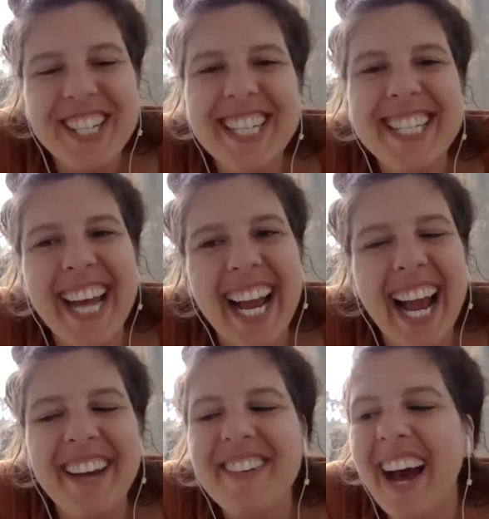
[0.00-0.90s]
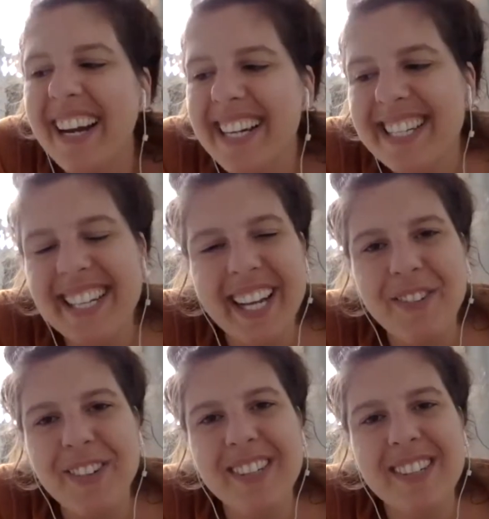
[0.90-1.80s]
to say, and Nadia's link
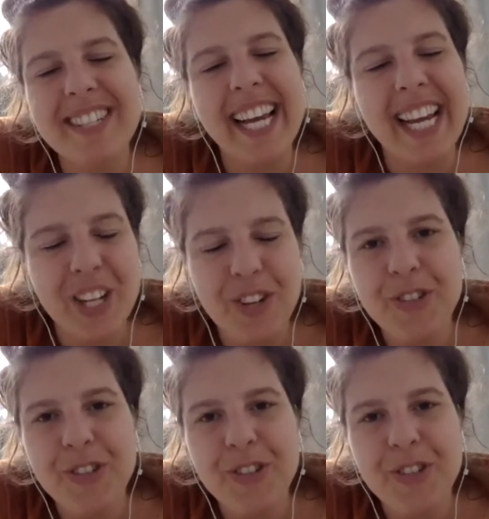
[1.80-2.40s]
will take you